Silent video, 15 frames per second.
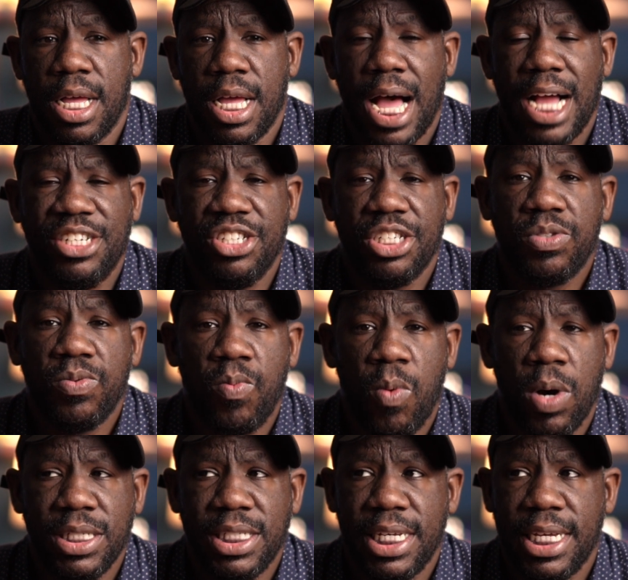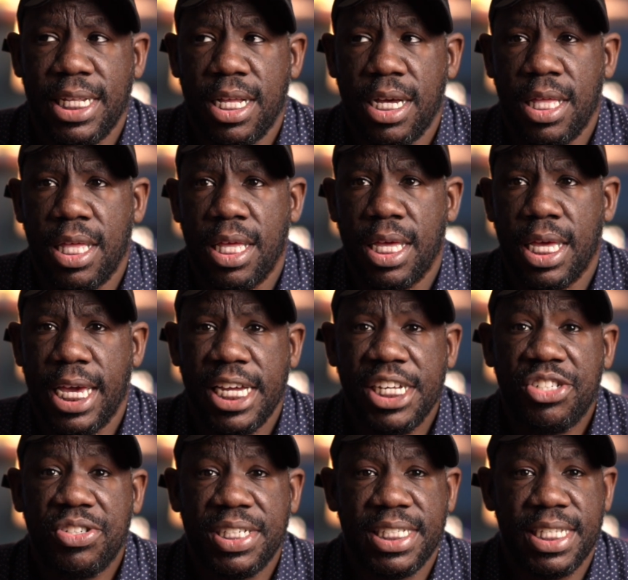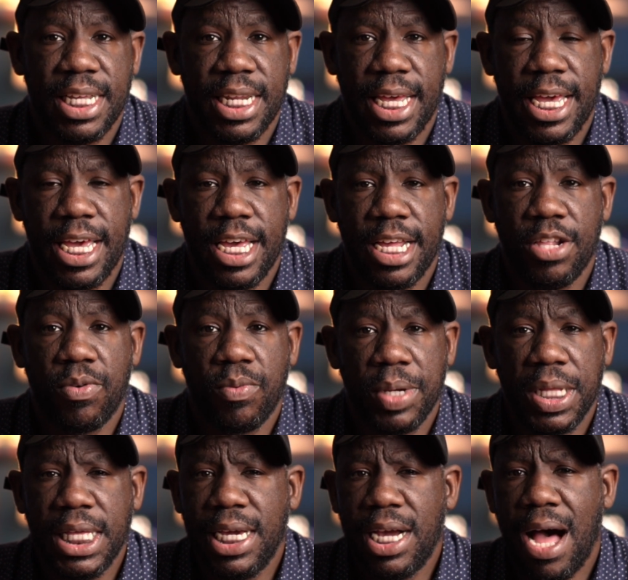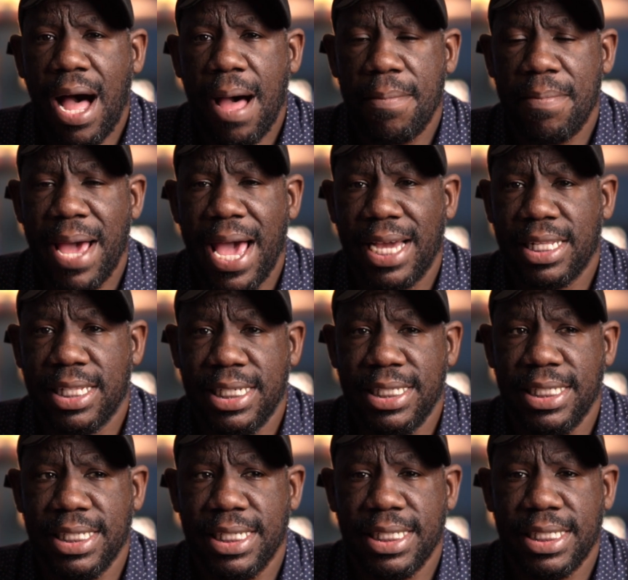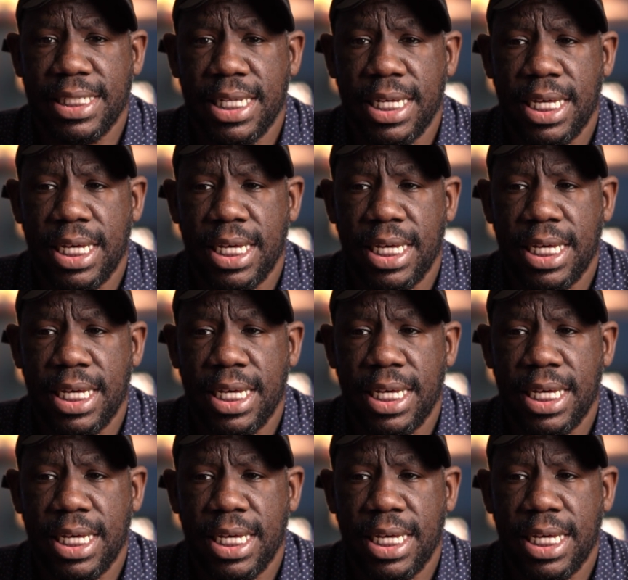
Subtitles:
I just wasn't interested in really compact lenses,